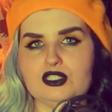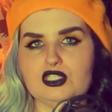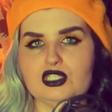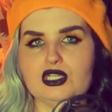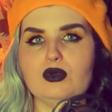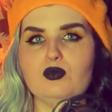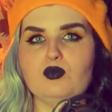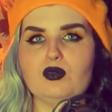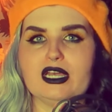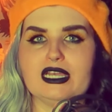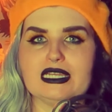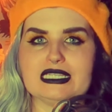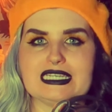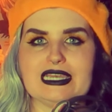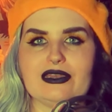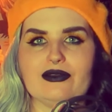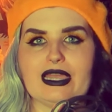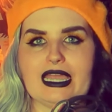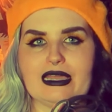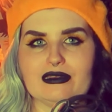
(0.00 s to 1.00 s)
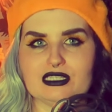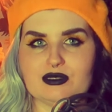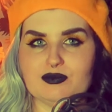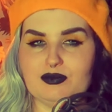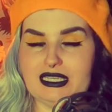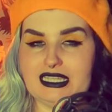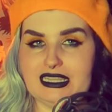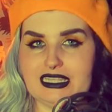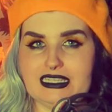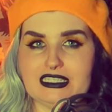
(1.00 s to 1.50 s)
John worked out how to
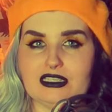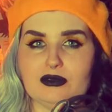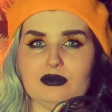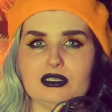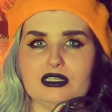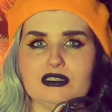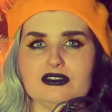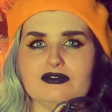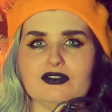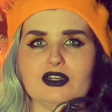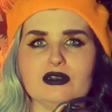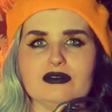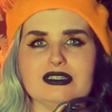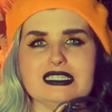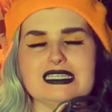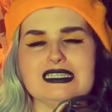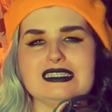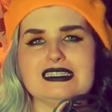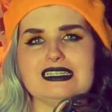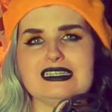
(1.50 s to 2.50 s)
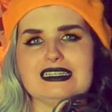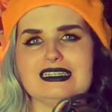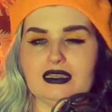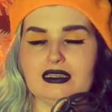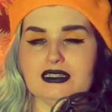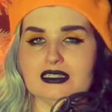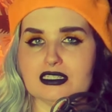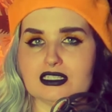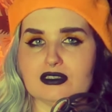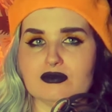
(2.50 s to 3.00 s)
beat these computer viruses,
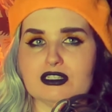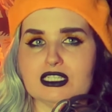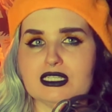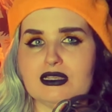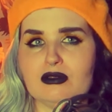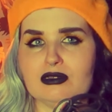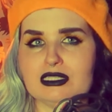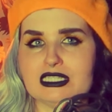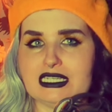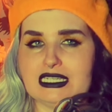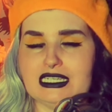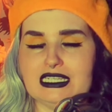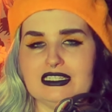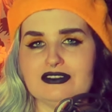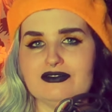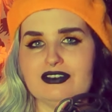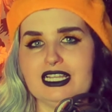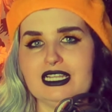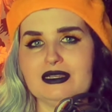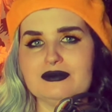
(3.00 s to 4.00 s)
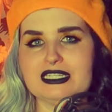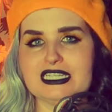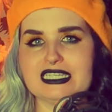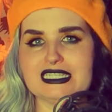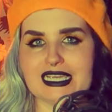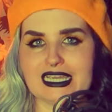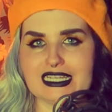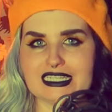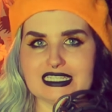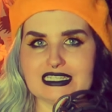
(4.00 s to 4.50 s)
and as a result, he developed his
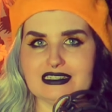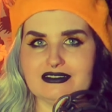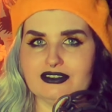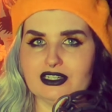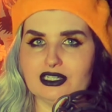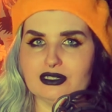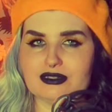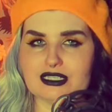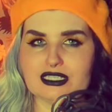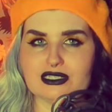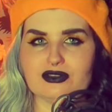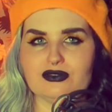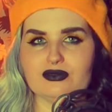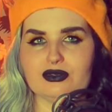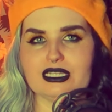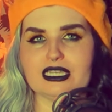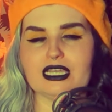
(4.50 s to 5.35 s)
antivirus software